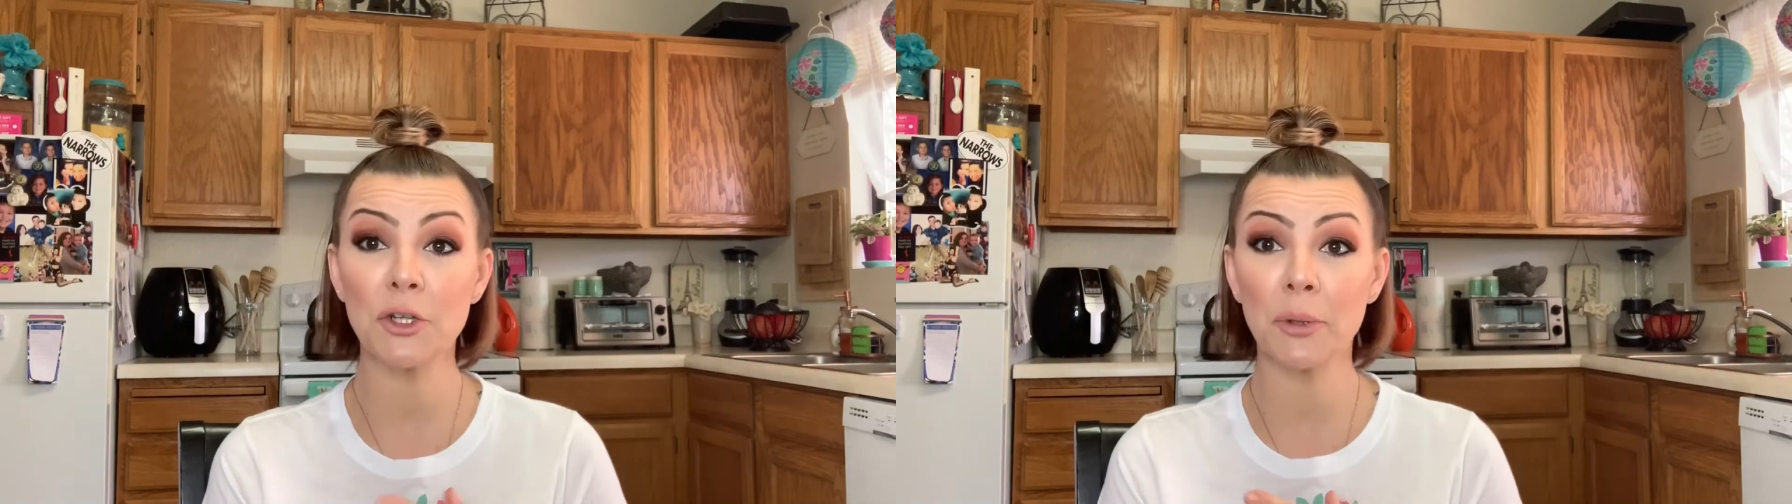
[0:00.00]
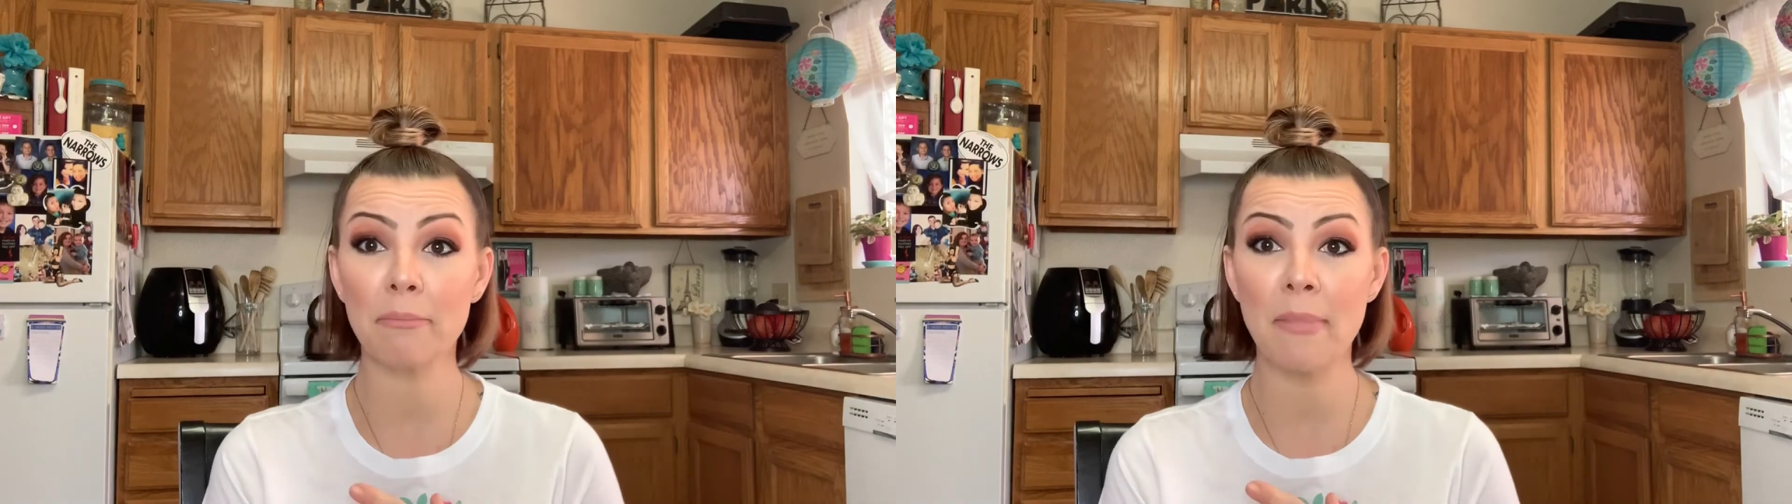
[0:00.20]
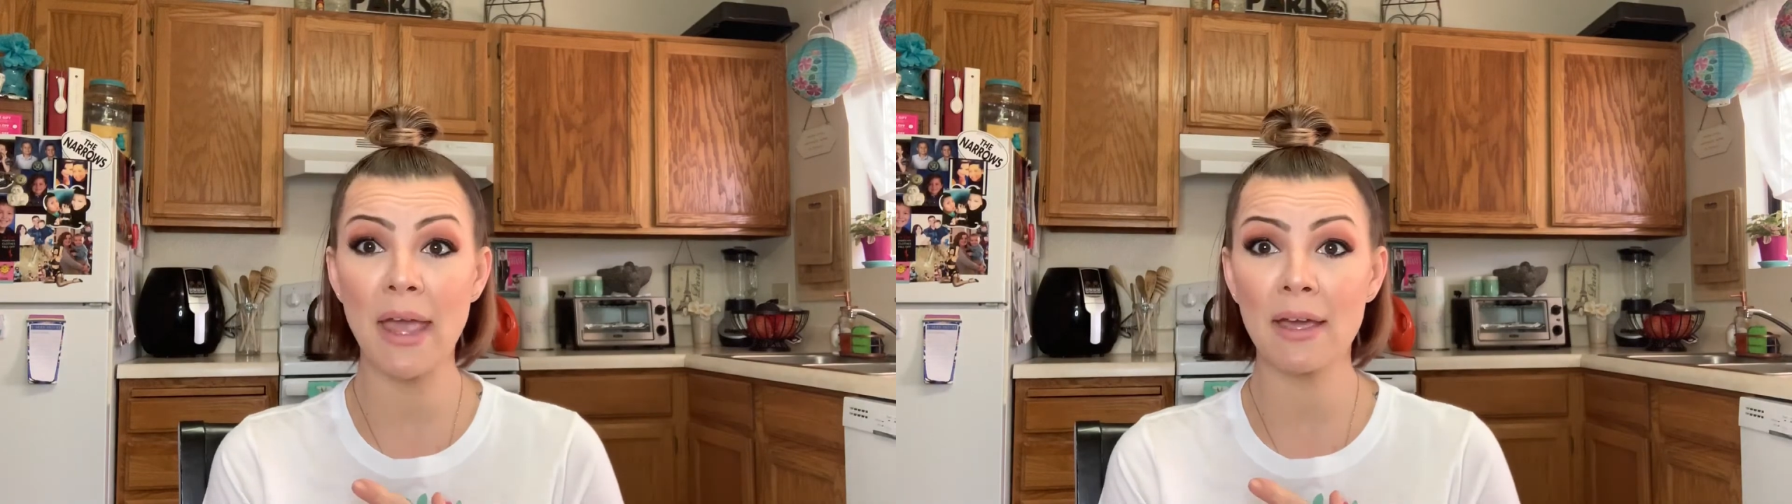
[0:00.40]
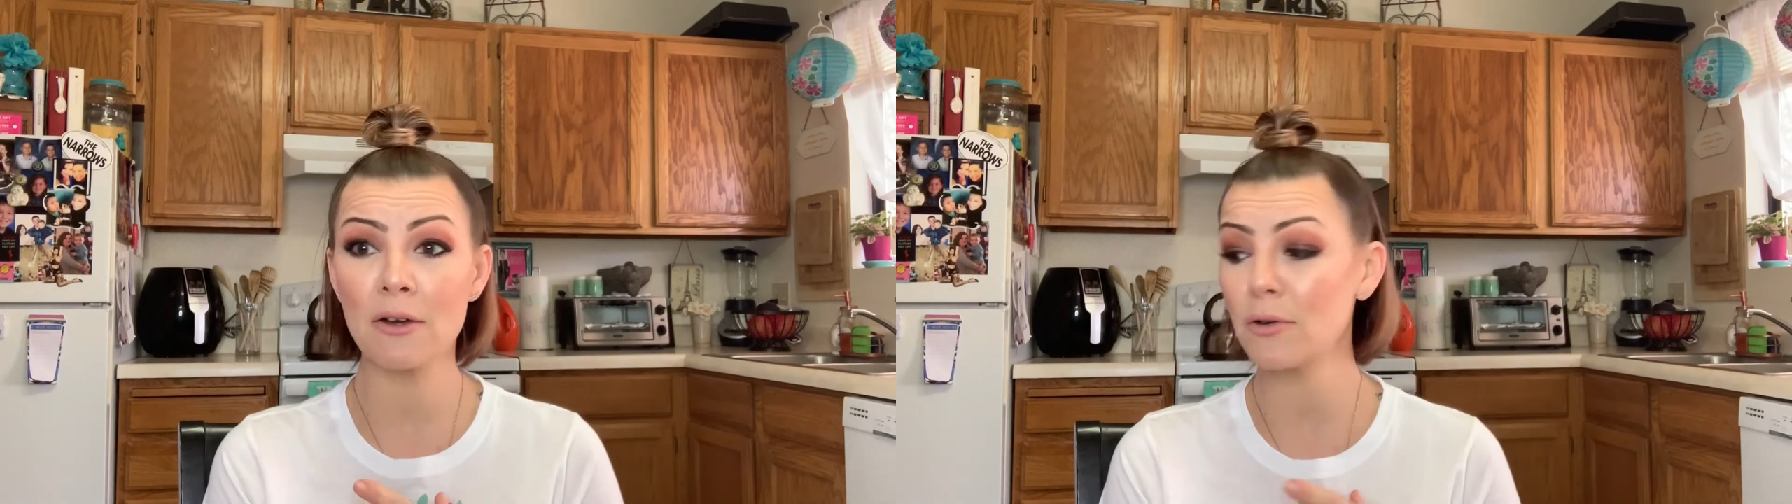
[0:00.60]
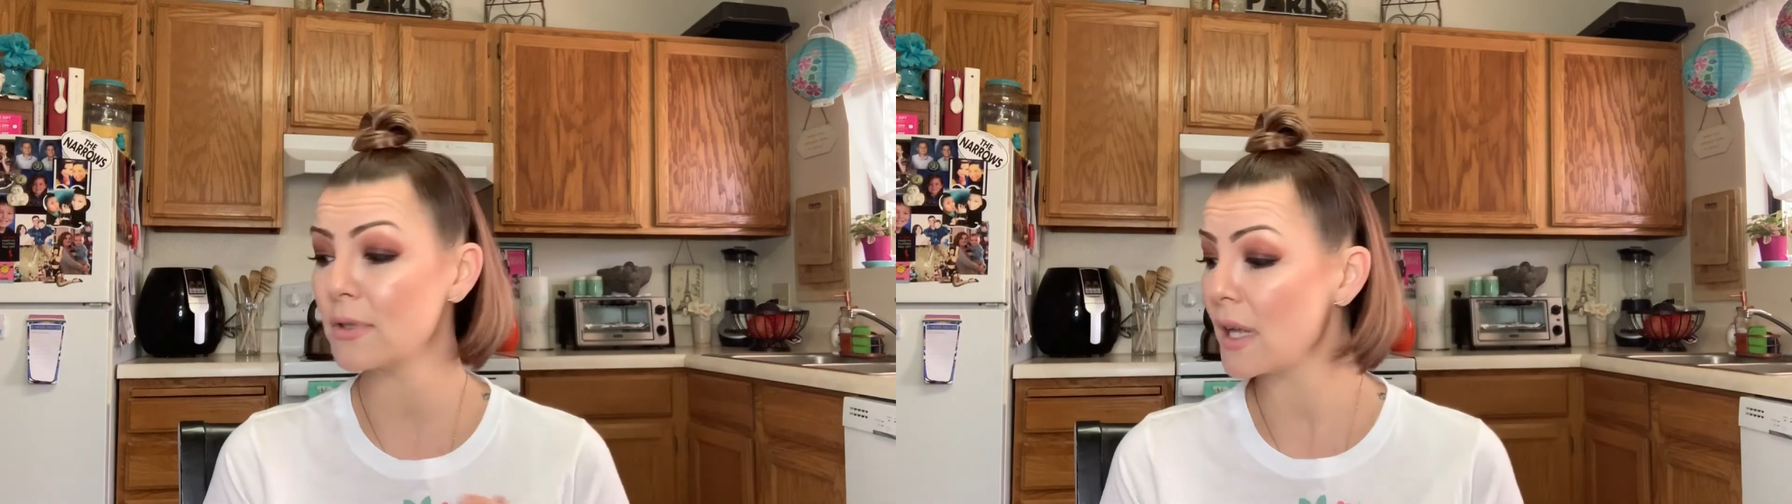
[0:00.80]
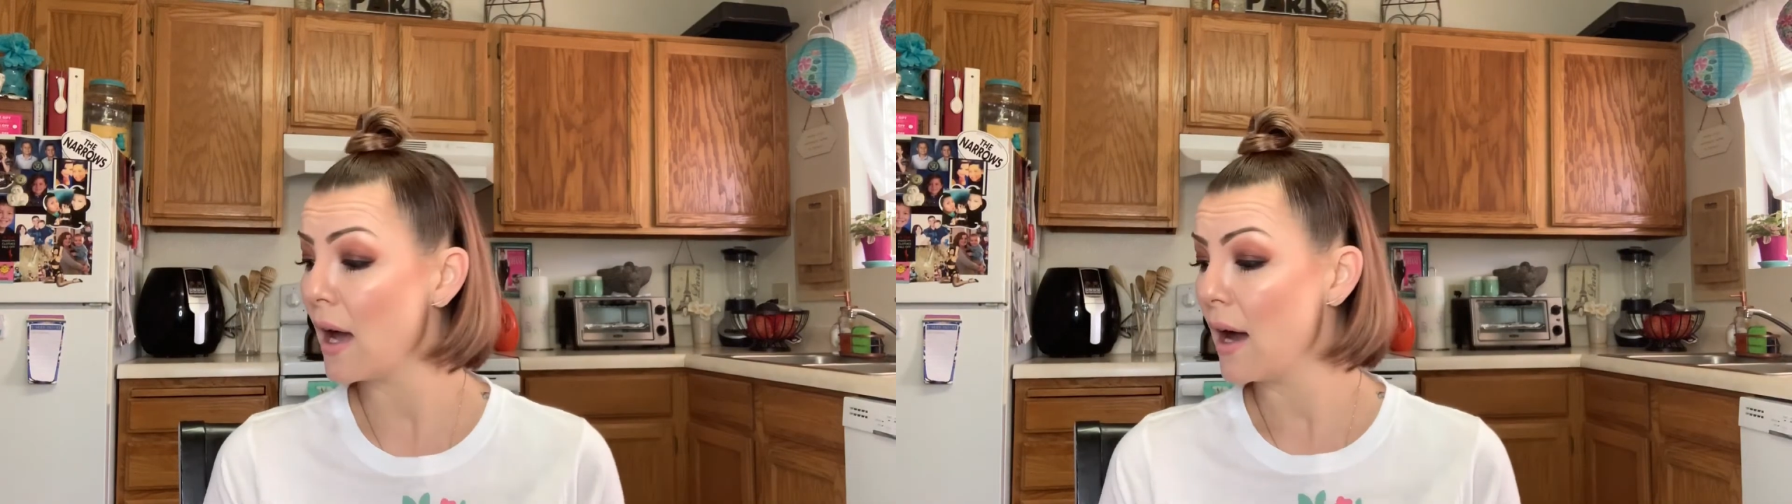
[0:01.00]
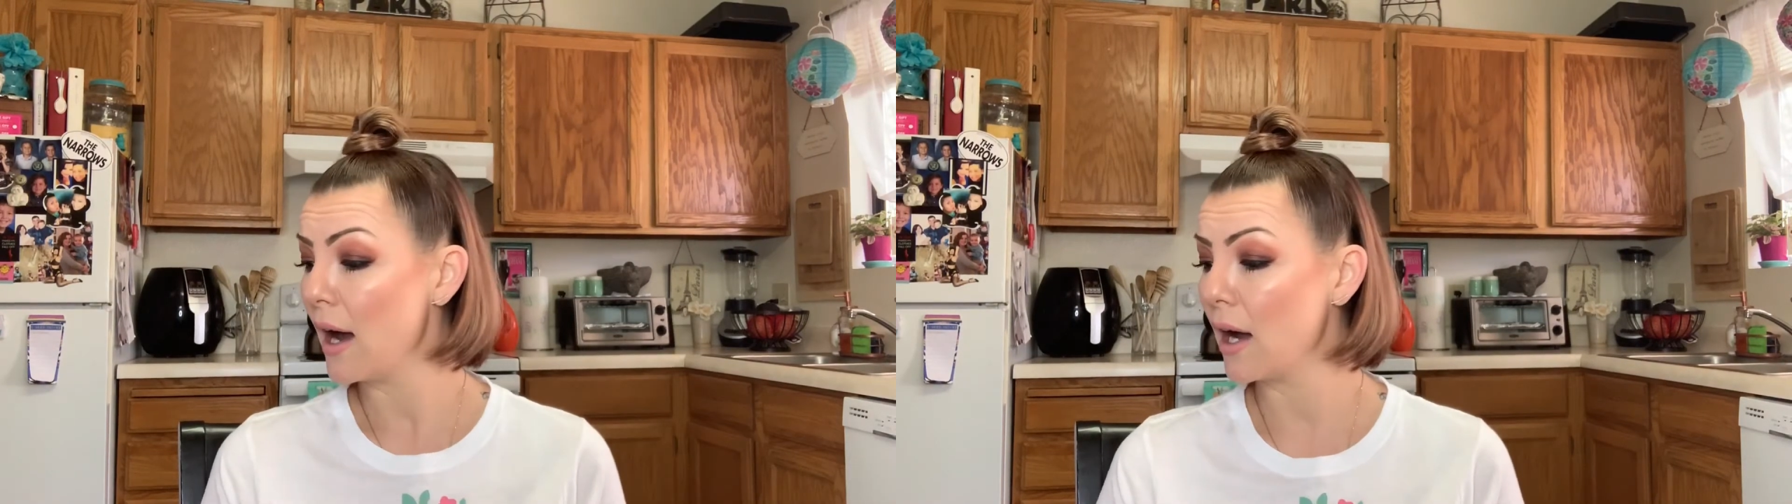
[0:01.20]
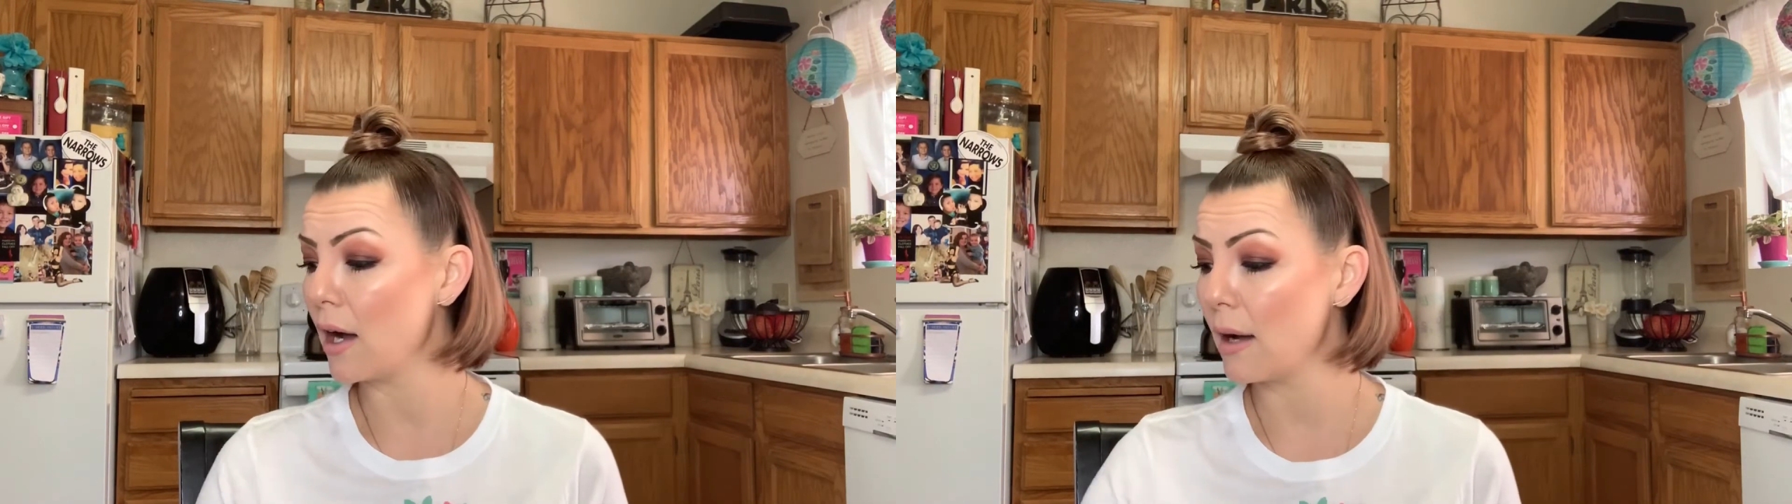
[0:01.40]
your mayos.
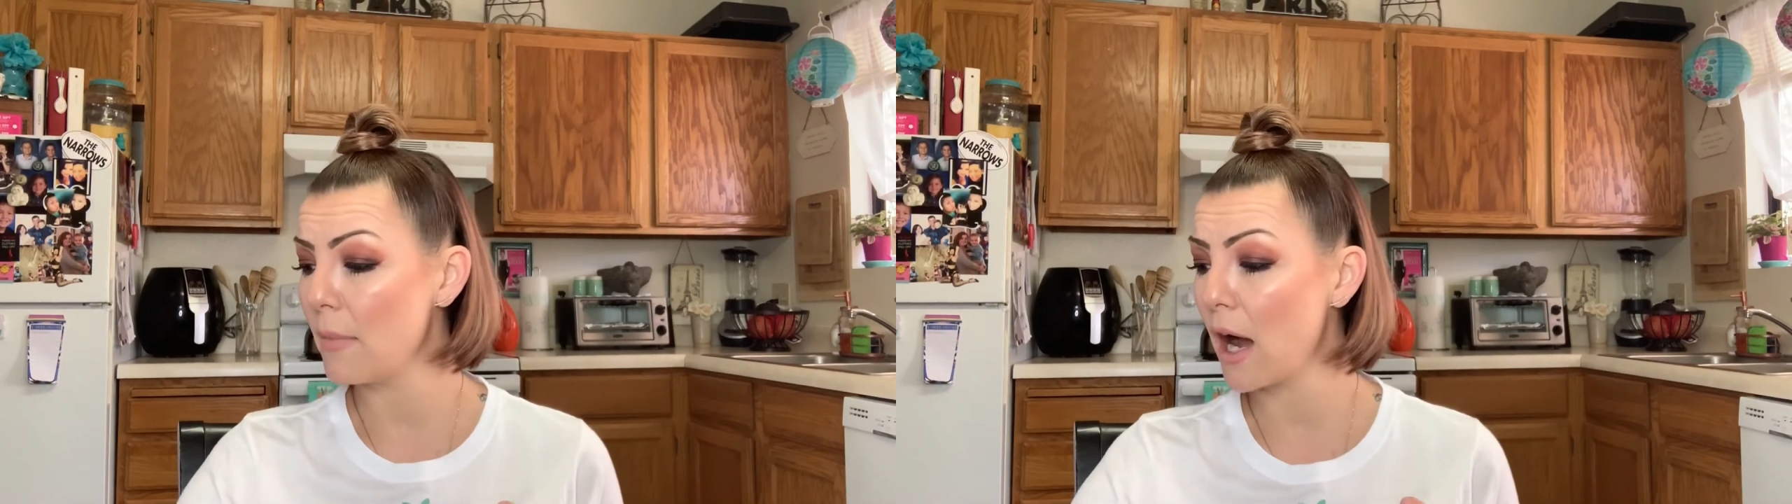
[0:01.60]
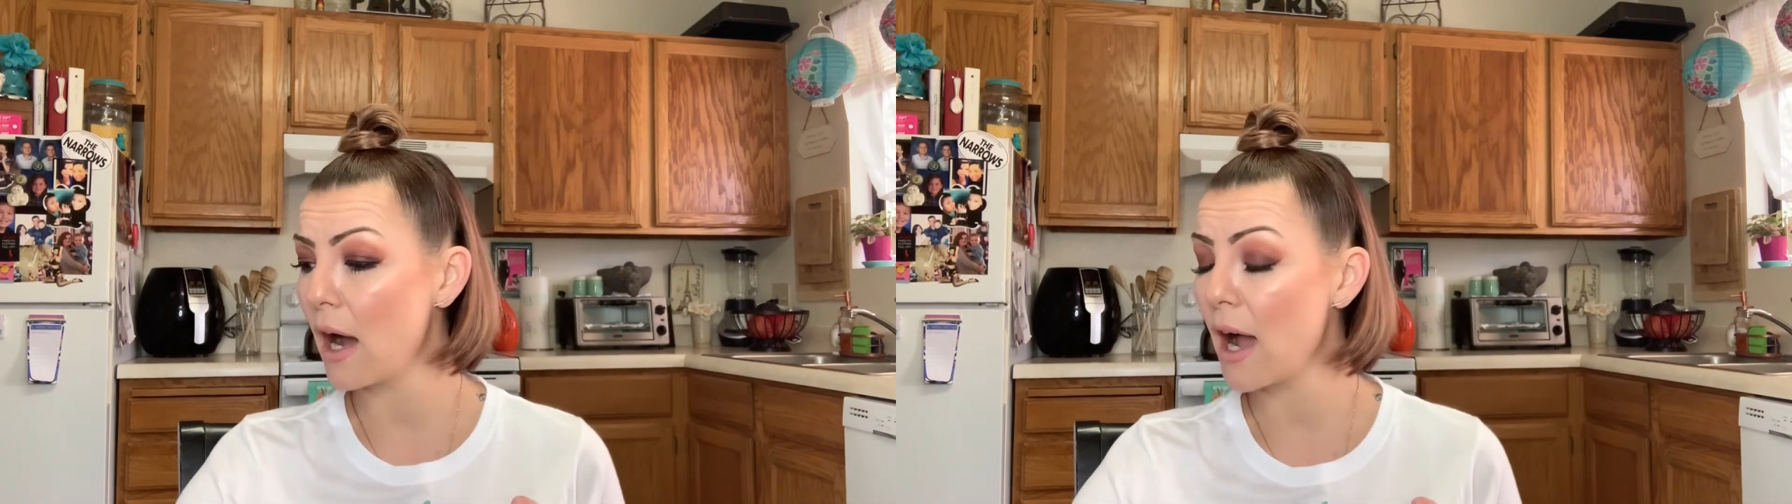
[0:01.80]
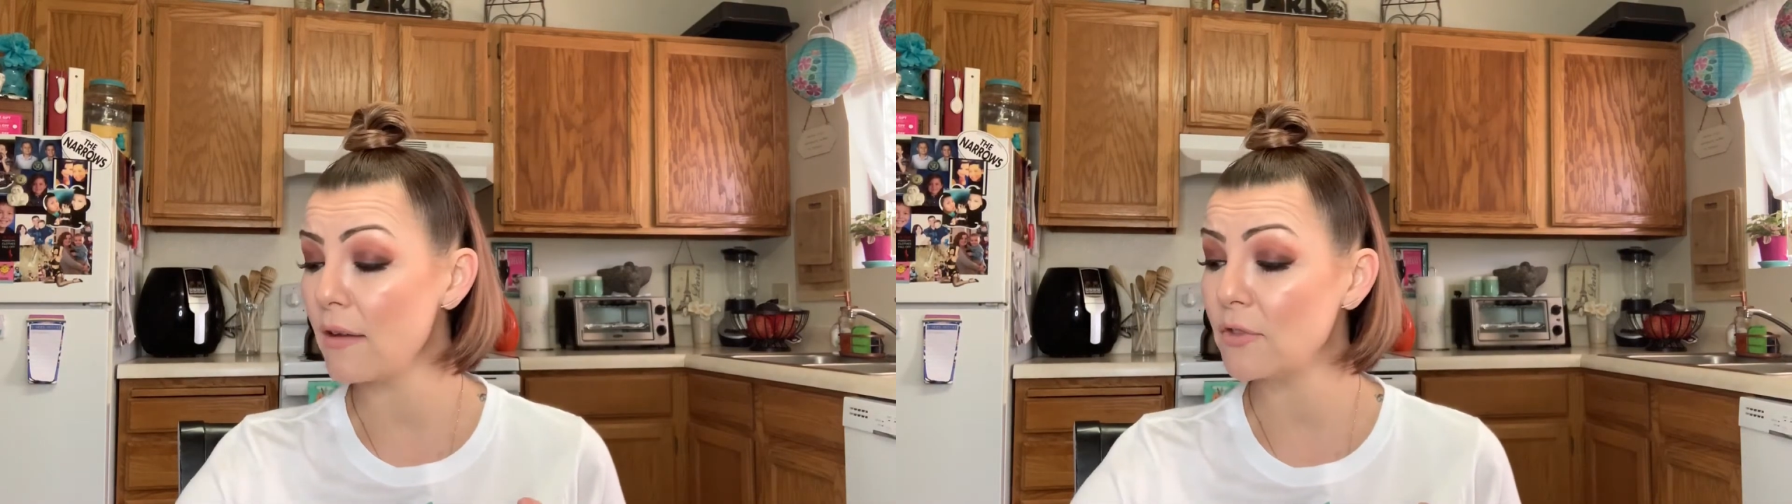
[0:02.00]
I've